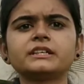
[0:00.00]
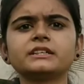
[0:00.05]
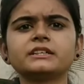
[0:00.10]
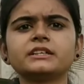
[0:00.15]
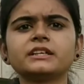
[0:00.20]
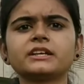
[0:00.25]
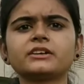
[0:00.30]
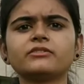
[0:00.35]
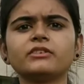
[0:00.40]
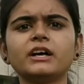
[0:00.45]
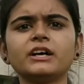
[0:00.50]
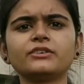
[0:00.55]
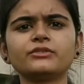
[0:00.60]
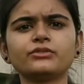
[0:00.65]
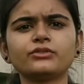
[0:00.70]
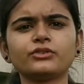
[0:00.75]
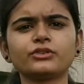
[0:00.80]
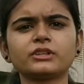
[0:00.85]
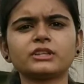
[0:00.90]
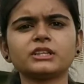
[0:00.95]
required
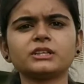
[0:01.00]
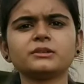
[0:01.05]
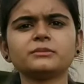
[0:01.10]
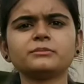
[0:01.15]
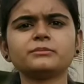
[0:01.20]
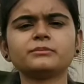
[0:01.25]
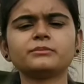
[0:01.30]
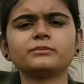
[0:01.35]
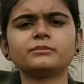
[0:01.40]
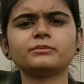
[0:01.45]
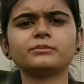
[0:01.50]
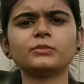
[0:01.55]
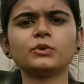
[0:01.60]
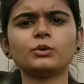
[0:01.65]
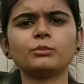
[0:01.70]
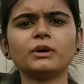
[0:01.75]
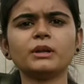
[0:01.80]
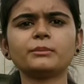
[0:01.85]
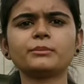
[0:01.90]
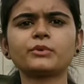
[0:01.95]
for the
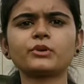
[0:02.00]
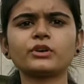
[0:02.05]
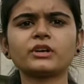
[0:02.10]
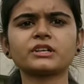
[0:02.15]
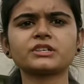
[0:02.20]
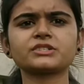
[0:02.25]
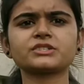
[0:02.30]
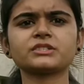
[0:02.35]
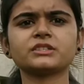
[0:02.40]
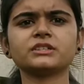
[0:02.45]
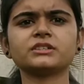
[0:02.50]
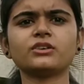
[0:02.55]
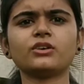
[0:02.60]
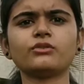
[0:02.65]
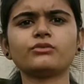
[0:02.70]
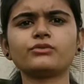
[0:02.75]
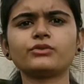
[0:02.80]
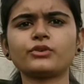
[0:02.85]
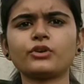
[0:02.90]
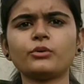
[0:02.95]
mobile production
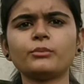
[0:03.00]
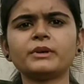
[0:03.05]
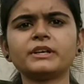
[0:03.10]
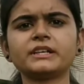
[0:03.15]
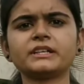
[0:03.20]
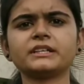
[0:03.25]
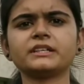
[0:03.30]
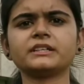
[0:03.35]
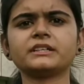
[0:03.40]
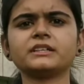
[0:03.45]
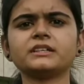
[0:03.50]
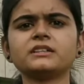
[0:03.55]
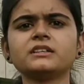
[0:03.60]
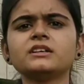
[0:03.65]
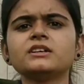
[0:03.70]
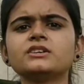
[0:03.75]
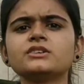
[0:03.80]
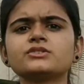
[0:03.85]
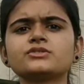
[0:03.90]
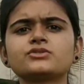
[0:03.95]
of raw material,
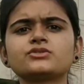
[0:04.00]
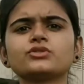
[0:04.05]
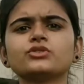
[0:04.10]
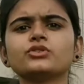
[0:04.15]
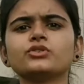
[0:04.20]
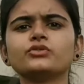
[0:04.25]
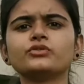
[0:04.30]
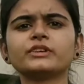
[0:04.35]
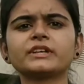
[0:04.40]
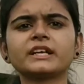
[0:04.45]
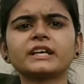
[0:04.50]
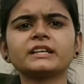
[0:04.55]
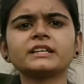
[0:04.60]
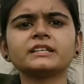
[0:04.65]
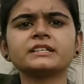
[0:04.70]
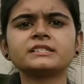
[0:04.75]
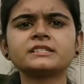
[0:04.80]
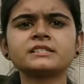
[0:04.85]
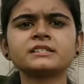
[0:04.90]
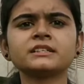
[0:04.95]
so we can
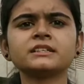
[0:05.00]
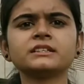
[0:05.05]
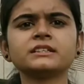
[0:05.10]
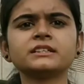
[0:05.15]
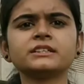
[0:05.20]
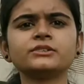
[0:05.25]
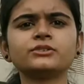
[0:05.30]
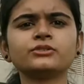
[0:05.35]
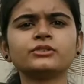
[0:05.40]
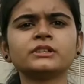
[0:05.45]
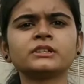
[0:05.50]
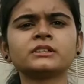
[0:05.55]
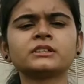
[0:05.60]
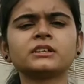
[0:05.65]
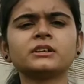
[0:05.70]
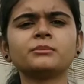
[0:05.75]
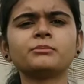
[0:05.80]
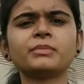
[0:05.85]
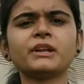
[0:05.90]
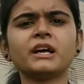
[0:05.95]
easily doing
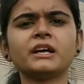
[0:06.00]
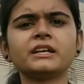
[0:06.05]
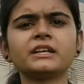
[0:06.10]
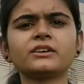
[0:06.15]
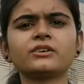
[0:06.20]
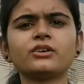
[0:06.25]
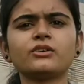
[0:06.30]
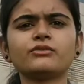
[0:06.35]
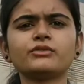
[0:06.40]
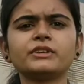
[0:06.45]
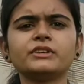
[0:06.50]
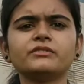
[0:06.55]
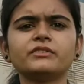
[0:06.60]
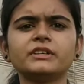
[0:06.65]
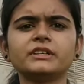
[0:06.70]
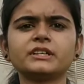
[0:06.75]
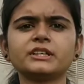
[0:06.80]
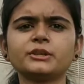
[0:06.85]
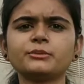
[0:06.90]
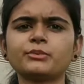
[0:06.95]
the planning of
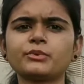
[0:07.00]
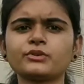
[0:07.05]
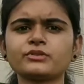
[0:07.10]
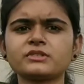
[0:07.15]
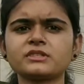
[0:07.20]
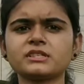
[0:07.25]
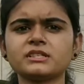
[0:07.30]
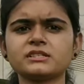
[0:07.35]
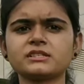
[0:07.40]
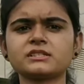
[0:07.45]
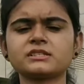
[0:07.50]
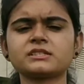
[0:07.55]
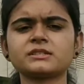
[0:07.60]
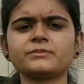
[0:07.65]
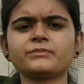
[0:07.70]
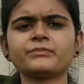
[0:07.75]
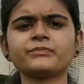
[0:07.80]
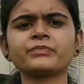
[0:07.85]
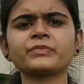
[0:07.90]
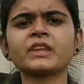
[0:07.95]
inventory process.
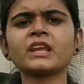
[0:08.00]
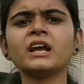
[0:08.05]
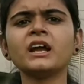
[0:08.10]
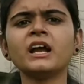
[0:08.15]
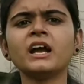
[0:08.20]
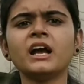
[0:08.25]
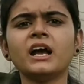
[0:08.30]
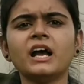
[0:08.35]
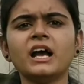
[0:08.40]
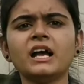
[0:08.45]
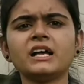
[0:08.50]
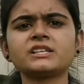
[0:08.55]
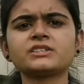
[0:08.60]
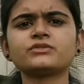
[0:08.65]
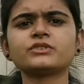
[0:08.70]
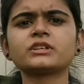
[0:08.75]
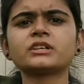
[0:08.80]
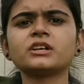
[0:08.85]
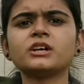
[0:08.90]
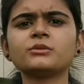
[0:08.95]
As
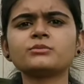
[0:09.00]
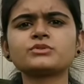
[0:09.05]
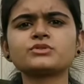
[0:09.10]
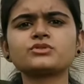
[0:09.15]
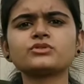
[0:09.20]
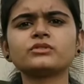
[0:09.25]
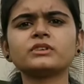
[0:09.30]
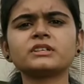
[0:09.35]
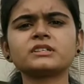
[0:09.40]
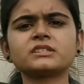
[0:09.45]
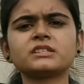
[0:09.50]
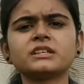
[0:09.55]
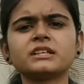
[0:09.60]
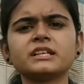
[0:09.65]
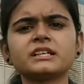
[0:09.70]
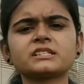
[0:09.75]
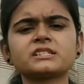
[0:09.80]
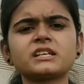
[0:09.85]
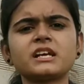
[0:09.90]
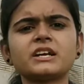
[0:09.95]
we comes towards the
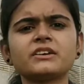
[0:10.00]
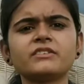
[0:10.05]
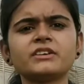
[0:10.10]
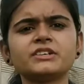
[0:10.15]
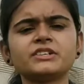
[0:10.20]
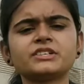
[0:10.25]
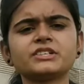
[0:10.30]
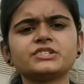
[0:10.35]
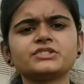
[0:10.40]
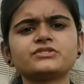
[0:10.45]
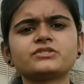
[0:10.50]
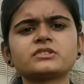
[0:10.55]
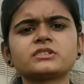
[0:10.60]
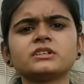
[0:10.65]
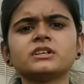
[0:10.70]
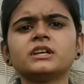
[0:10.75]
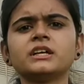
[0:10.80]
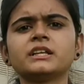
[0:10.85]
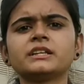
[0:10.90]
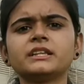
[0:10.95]
next advantage,
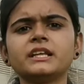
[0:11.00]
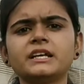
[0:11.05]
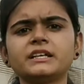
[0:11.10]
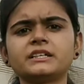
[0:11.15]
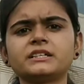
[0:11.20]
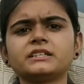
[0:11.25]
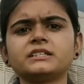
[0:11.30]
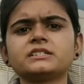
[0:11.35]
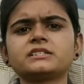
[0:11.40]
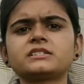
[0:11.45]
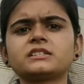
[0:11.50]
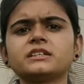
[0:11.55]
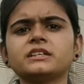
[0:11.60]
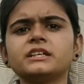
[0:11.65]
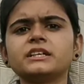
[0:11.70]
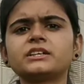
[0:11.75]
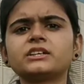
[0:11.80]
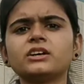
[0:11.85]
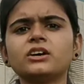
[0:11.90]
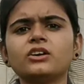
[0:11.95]
that is
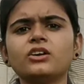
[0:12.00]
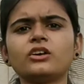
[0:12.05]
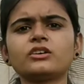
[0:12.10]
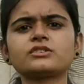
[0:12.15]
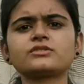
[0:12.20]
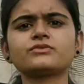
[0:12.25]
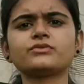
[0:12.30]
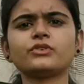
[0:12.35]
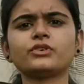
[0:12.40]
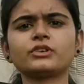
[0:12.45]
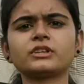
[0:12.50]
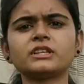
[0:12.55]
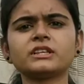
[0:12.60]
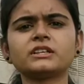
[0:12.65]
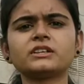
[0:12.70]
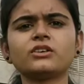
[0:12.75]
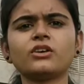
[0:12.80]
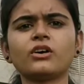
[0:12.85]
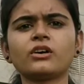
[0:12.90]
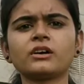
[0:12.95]
it allows for the
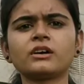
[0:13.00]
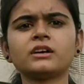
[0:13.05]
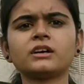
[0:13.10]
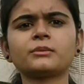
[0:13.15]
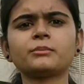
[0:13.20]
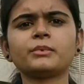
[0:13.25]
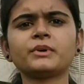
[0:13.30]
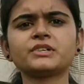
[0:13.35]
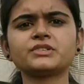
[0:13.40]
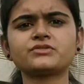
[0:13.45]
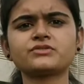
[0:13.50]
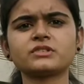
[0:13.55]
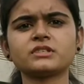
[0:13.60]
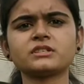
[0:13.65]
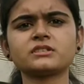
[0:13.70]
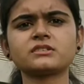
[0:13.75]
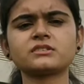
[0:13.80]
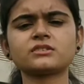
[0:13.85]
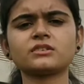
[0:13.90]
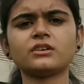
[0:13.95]
longer
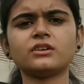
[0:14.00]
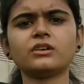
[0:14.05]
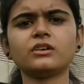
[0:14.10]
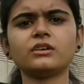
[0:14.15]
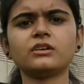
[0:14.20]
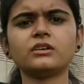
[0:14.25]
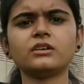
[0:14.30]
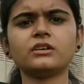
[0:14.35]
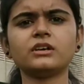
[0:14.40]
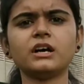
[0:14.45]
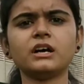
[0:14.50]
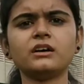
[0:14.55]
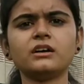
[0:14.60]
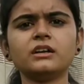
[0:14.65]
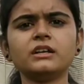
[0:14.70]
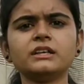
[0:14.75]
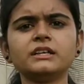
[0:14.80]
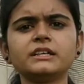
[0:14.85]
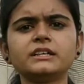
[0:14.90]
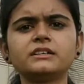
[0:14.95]
purchase
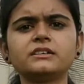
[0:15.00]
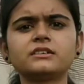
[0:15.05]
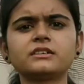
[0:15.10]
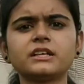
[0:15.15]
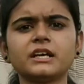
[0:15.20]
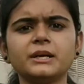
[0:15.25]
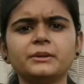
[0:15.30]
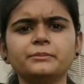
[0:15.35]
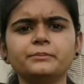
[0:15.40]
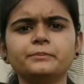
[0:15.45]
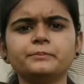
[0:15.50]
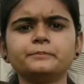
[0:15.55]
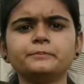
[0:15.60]
lead time.